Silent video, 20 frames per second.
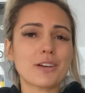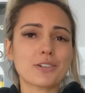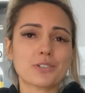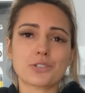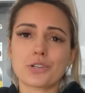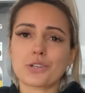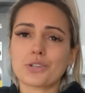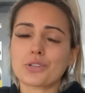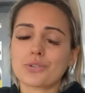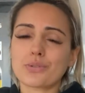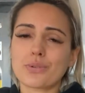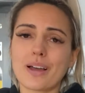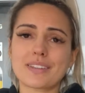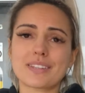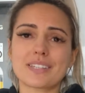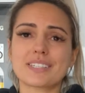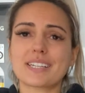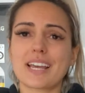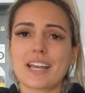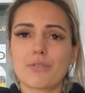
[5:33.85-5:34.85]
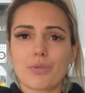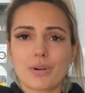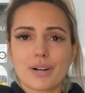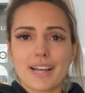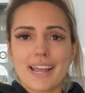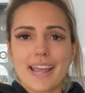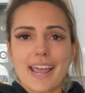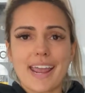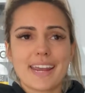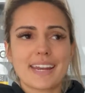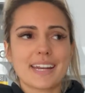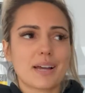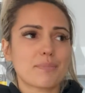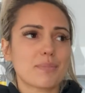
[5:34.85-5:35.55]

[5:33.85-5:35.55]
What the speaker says: I'll show you throughout the day what I eat.